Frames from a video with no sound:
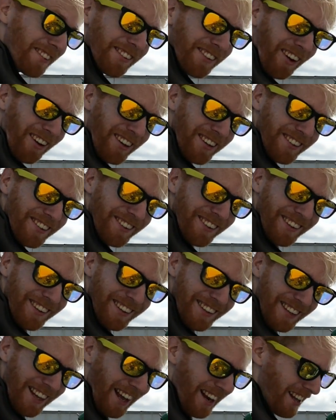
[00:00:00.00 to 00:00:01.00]
start
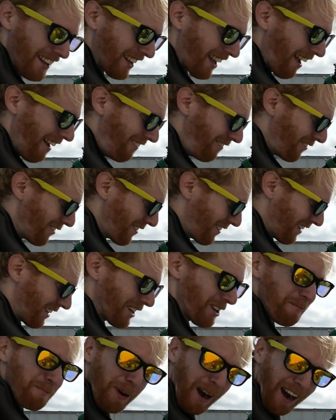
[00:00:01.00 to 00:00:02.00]
getting
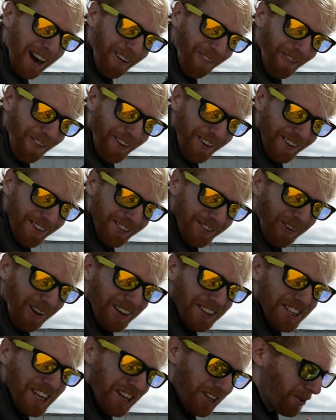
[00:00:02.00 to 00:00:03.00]
everything powered so I'll
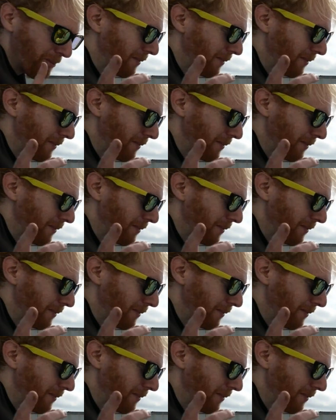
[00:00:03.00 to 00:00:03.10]
change a